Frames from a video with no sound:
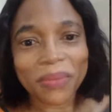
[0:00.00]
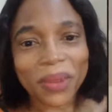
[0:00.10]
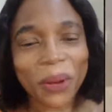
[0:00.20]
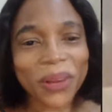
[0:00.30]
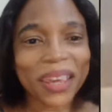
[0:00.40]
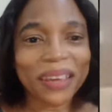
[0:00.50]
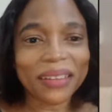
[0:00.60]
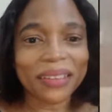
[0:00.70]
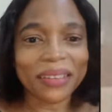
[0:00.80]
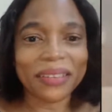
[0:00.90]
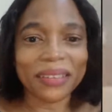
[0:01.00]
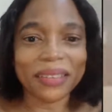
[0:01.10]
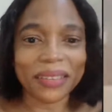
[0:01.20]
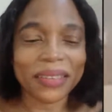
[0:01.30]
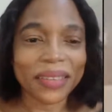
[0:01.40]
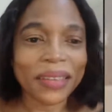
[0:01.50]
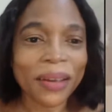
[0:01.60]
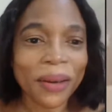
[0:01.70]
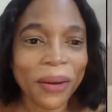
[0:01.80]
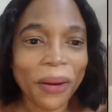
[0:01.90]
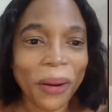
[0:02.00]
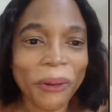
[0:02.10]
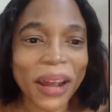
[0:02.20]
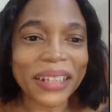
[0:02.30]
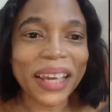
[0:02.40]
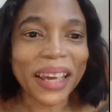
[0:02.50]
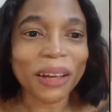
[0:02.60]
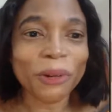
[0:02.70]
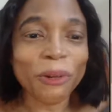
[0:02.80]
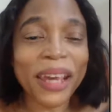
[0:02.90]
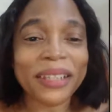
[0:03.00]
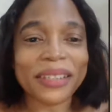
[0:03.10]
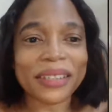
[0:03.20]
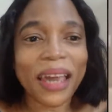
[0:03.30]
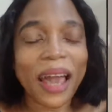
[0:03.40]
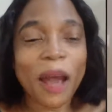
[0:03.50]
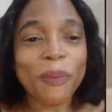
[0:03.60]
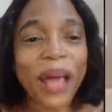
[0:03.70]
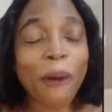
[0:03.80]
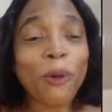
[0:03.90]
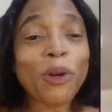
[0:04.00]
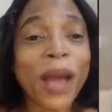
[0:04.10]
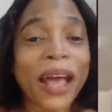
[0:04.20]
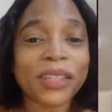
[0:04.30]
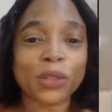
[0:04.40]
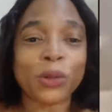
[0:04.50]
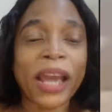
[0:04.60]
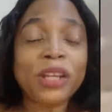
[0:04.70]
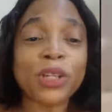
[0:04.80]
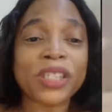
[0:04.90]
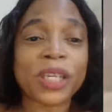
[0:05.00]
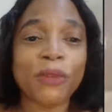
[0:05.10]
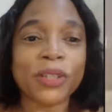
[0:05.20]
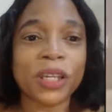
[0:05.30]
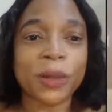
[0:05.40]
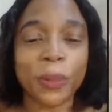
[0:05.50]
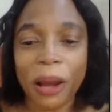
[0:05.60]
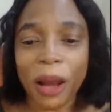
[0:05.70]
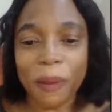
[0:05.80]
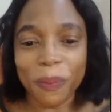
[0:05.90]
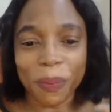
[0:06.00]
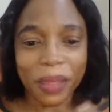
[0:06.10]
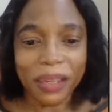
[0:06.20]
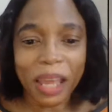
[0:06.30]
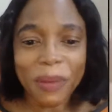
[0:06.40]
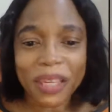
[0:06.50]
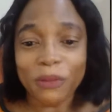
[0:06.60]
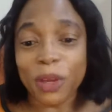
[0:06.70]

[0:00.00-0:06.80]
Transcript: Okay. All right. Great. I want to ask you, can you just give us a let me give